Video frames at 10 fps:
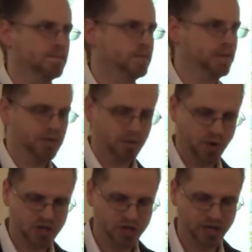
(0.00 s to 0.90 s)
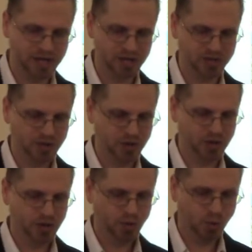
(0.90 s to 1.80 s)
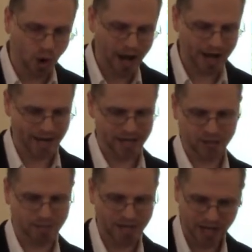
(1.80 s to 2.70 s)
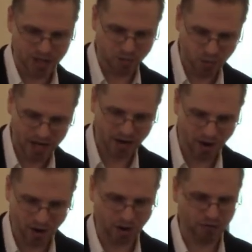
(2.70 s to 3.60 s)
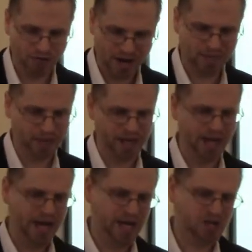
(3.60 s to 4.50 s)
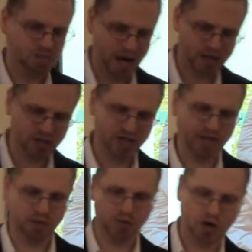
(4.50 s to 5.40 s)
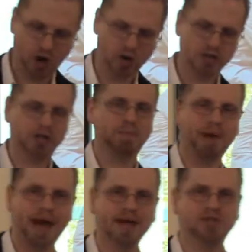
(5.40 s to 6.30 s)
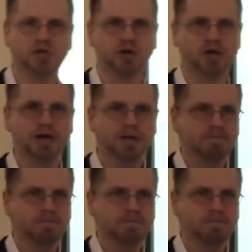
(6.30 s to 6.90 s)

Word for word: But the question is, why? It's because we are family, especially in regard to the pastor.